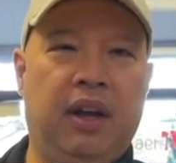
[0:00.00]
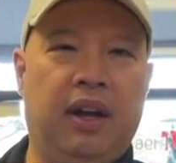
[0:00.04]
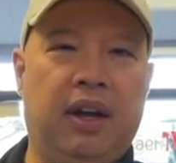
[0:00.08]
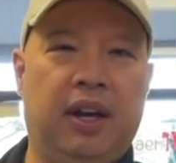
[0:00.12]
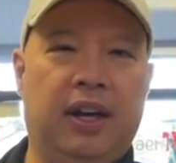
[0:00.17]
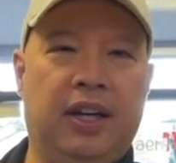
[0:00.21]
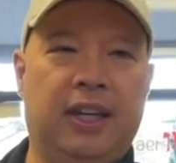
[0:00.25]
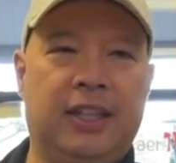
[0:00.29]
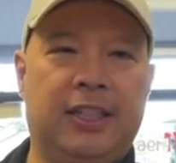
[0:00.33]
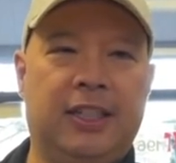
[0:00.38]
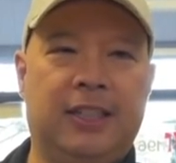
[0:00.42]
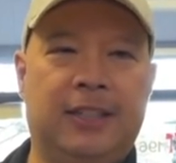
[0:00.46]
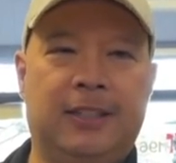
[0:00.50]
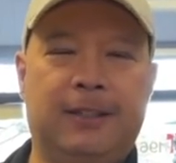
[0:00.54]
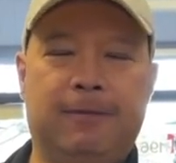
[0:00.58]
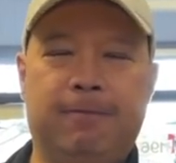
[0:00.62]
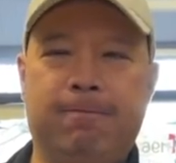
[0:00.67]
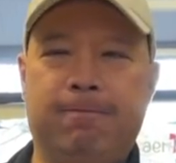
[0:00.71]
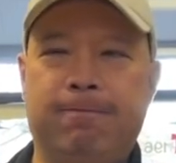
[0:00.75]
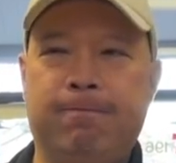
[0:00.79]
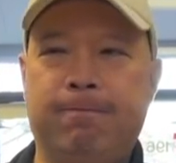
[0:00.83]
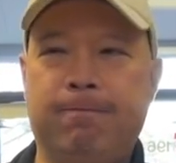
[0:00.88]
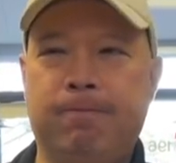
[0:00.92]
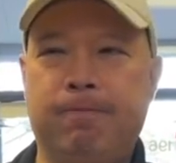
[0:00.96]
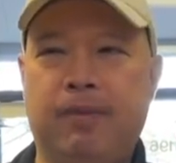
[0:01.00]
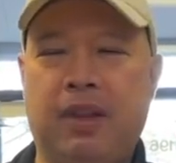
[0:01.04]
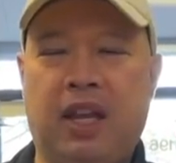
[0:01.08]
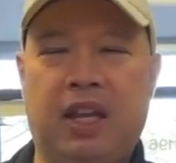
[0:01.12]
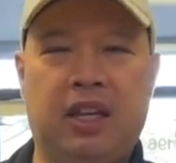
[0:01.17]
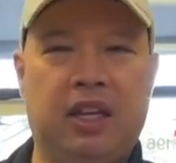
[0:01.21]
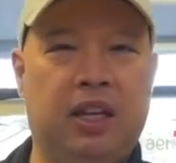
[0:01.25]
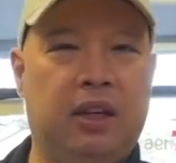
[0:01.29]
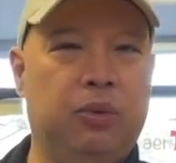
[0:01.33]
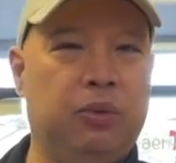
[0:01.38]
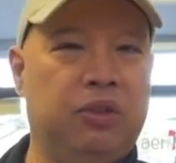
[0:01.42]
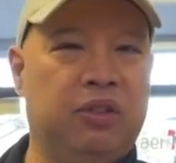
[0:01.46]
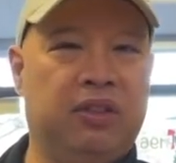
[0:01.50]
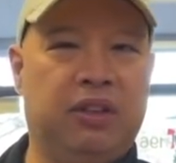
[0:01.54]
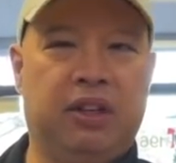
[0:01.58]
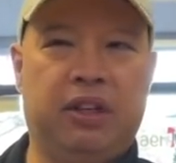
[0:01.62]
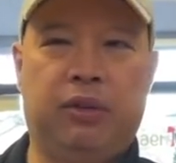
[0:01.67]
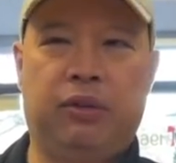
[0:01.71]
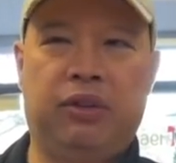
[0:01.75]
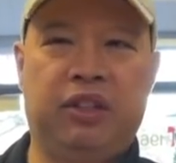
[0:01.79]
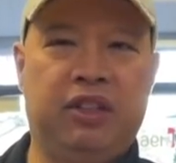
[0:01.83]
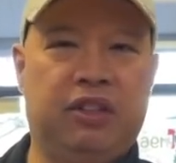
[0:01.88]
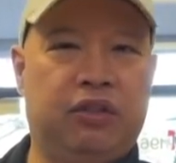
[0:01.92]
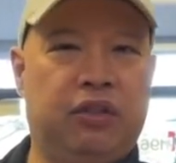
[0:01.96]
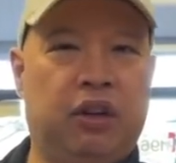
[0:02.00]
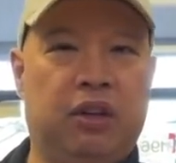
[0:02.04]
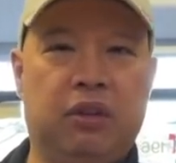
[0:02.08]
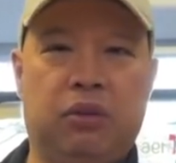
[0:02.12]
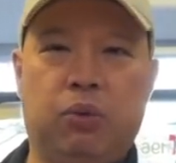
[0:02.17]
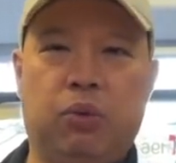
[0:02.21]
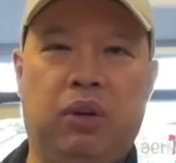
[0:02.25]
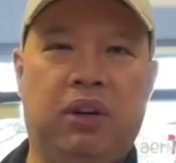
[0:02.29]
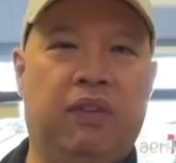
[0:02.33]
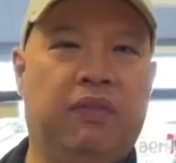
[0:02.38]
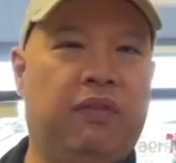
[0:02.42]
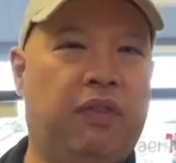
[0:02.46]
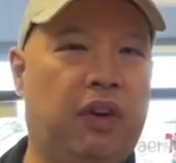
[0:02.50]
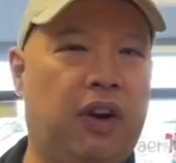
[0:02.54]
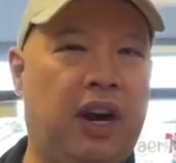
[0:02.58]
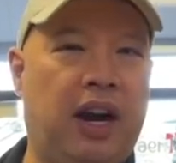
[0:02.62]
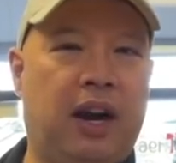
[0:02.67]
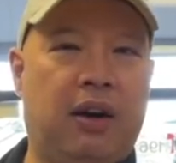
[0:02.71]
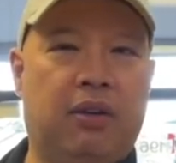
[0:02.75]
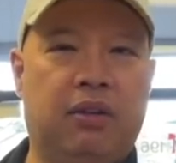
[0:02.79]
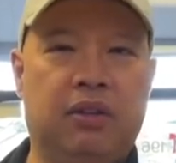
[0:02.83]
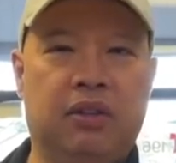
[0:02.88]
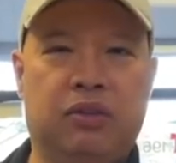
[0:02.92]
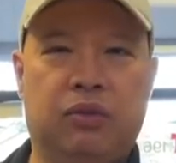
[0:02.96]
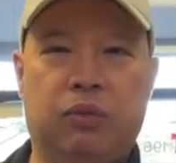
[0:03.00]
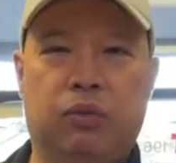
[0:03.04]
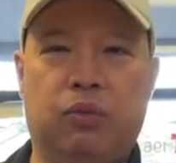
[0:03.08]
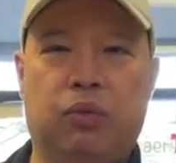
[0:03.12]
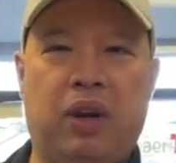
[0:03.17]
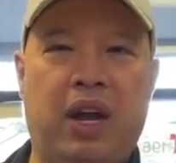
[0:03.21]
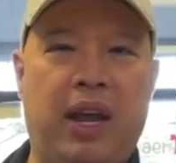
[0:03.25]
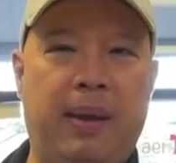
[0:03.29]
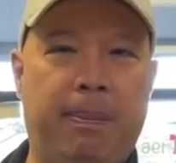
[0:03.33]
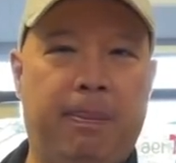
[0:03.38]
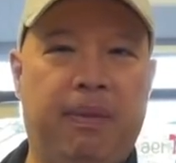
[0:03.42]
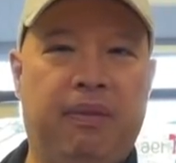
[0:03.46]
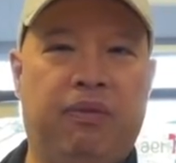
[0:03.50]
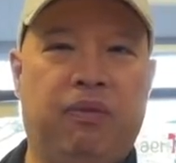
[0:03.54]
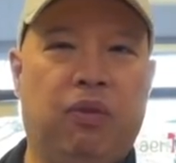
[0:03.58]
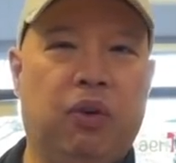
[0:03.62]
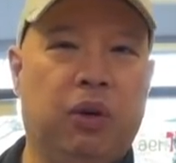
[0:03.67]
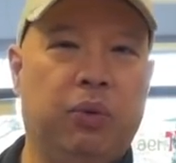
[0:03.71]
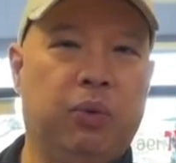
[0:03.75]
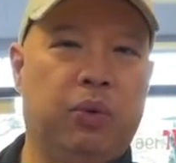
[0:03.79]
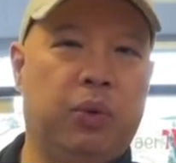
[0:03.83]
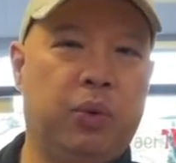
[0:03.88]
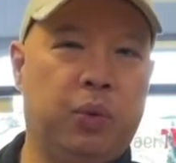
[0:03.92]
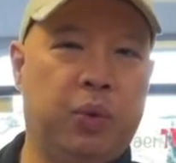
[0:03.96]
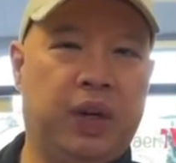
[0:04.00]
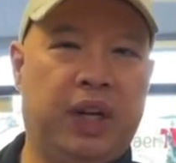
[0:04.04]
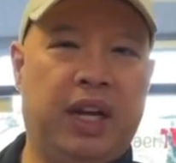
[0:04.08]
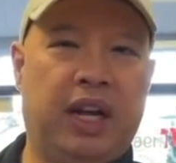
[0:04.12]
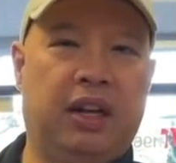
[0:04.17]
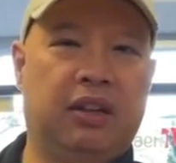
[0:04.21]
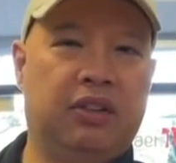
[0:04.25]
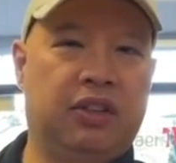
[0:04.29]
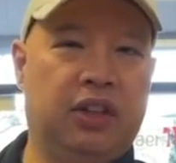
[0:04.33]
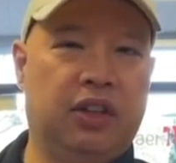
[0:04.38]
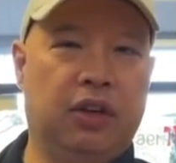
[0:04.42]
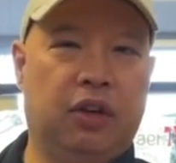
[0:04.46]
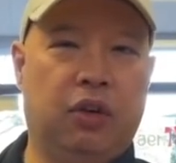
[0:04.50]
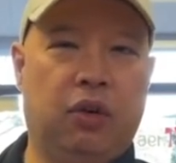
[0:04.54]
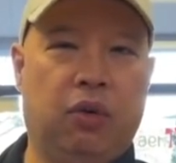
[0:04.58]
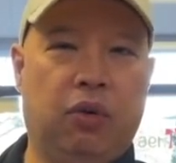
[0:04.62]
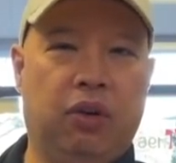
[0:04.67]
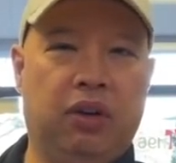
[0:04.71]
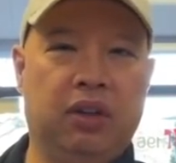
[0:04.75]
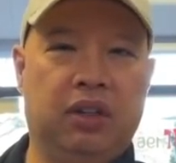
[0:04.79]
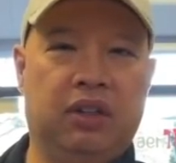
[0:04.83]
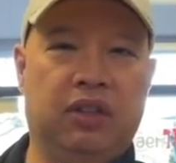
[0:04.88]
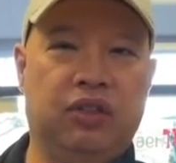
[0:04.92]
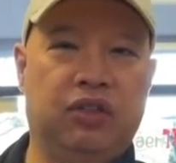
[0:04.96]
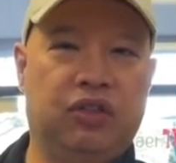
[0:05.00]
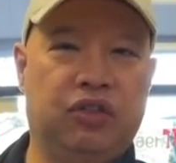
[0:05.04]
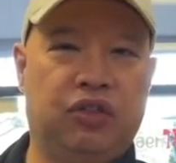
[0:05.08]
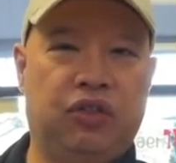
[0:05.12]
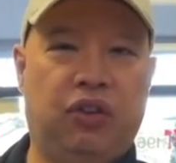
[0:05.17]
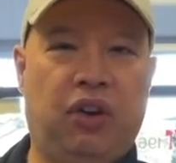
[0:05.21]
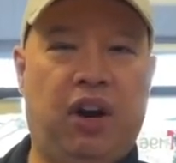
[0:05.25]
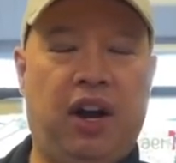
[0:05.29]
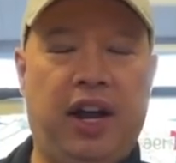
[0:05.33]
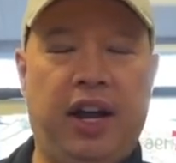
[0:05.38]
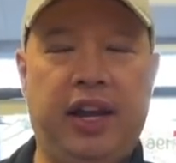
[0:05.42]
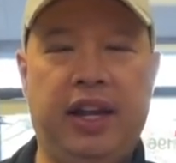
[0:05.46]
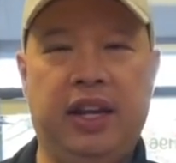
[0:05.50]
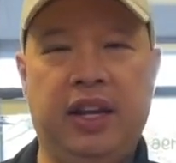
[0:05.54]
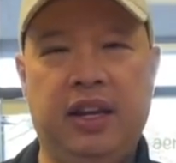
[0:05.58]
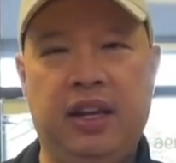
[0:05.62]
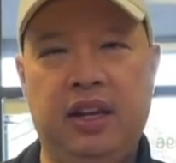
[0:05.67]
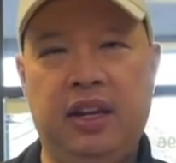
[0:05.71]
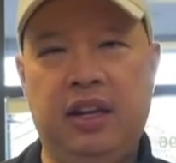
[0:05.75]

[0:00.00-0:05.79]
Like it was literally strung 24 hours right before we went out to the court to try.